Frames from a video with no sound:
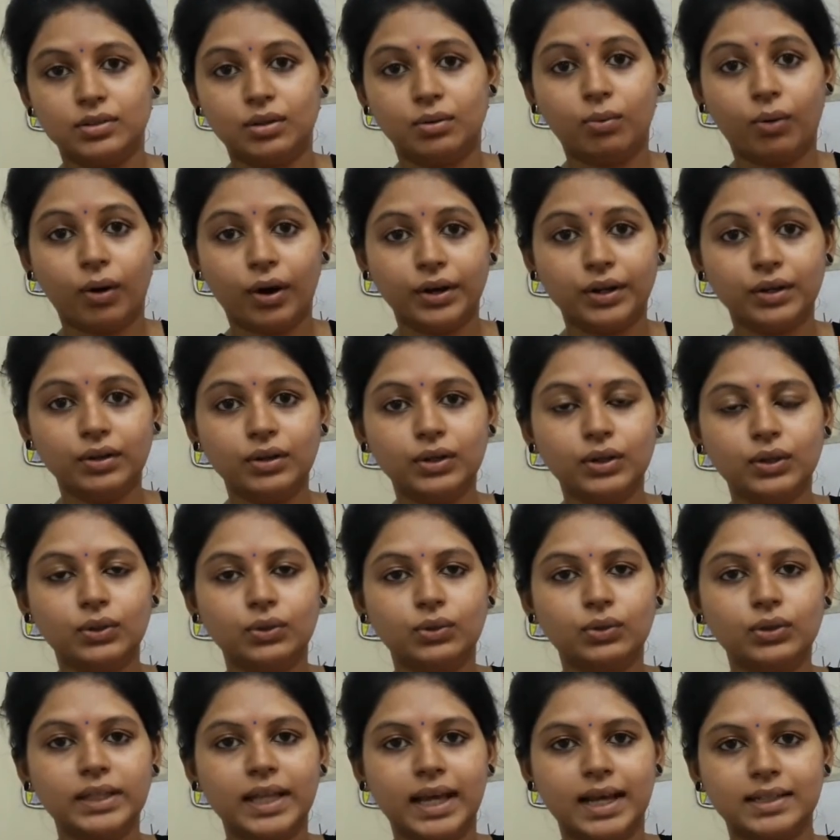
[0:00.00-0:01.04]
So what do you
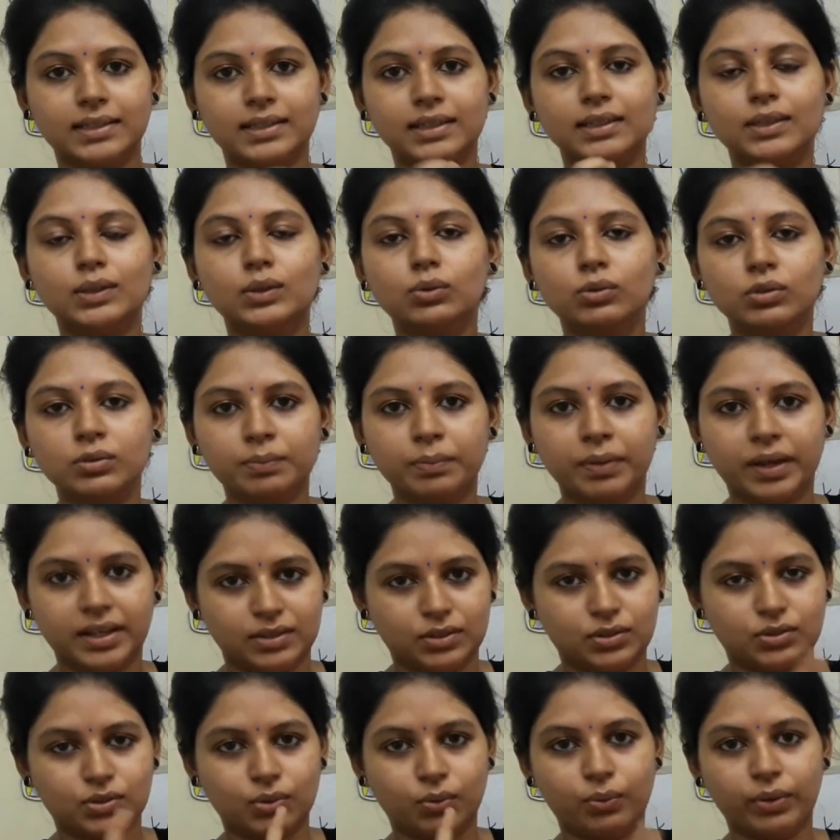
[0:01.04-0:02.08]
do? There's a
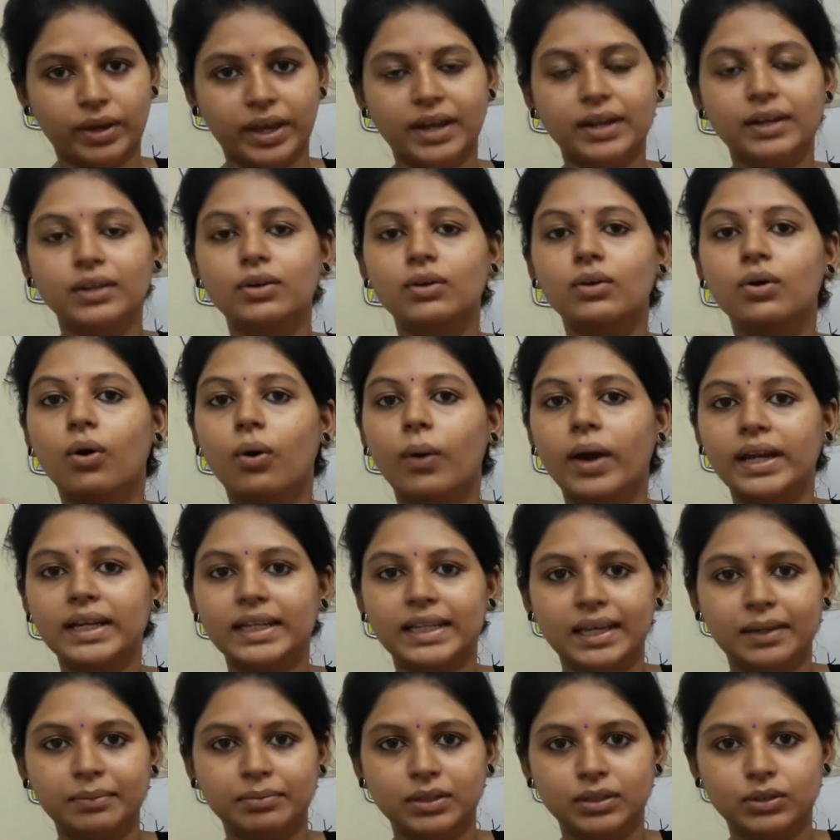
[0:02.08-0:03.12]
toothpaste. So where do you go
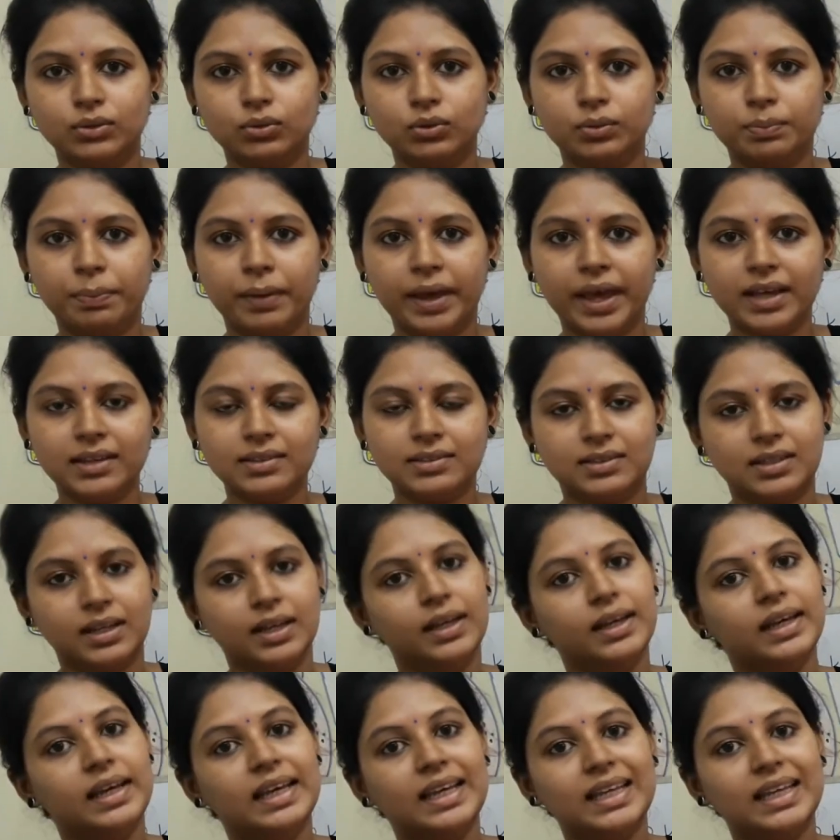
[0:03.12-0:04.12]
and keep the toothpaste?